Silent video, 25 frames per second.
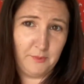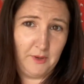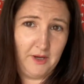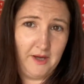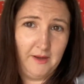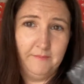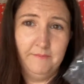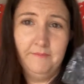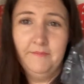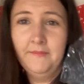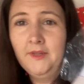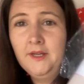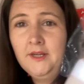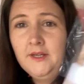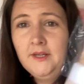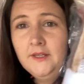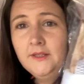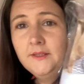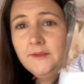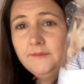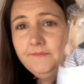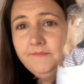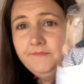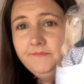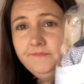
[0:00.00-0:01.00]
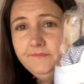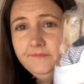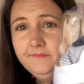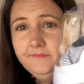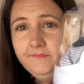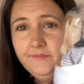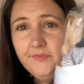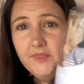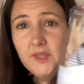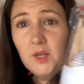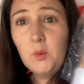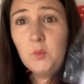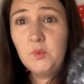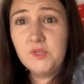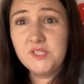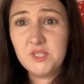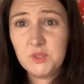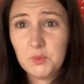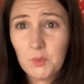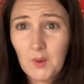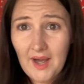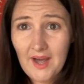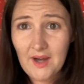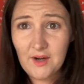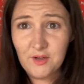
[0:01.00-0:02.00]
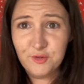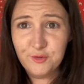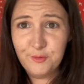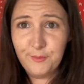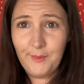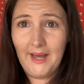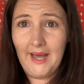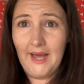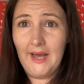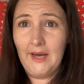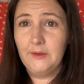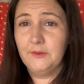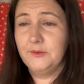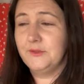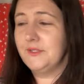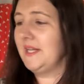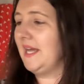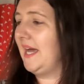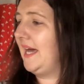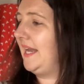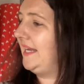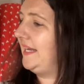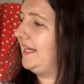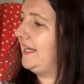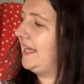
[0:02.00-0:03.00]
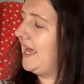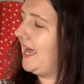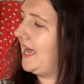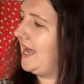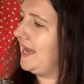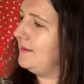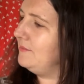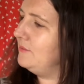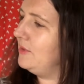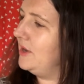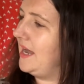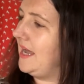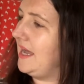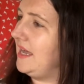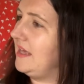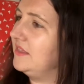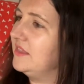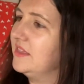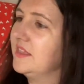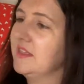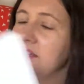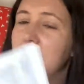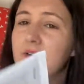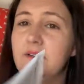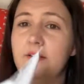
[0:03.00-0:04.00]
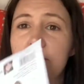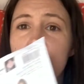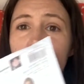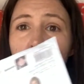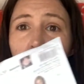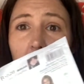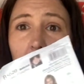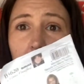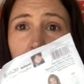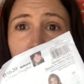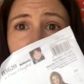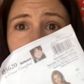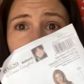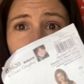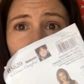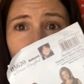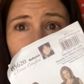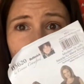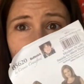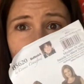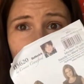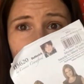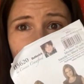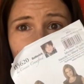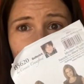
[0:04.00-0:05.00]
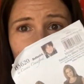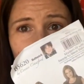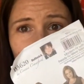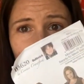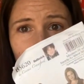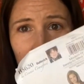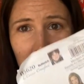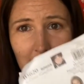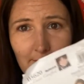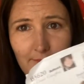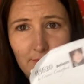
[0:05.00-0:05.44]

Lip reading: one was £12 and it came with, it's got a pattern in it,